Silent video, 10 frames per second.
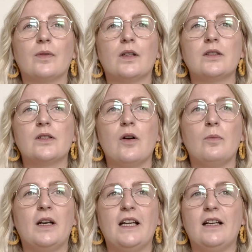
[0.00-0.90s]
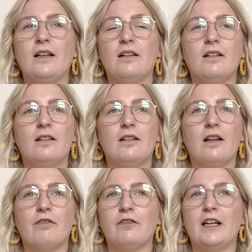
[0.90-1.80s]
So many
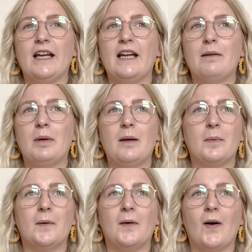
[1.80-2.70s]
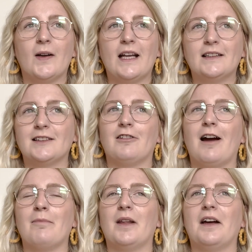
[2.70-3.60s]
lovely people on
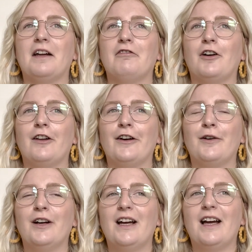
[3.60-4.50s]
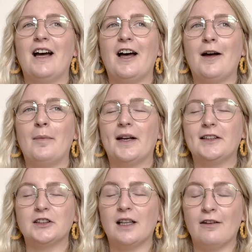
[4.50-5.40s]
Instagram that I follow and I
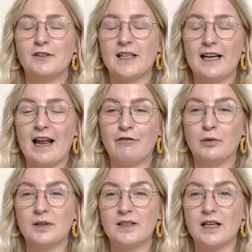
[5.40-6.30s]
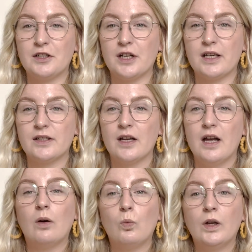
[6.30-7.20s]
just love seeing everyone's stitches.
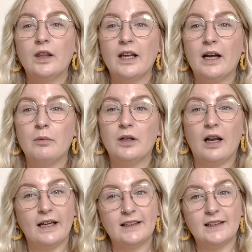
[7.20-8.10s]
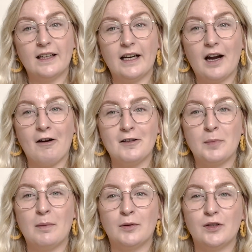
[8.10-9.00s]
One thing I would like to encourage
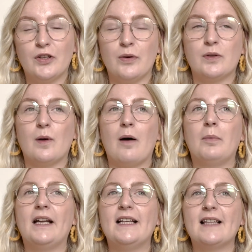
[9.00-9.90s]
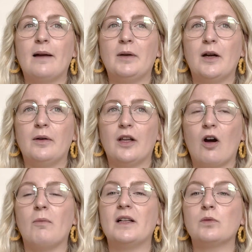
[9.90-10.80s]
people to do as well, please let me know in the
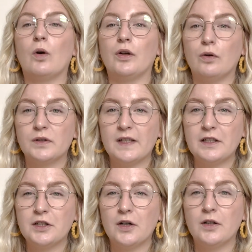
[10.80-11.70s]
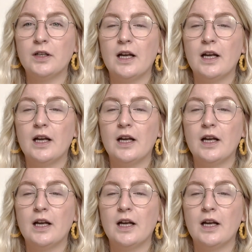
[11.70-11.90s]
comments what you're stitching on.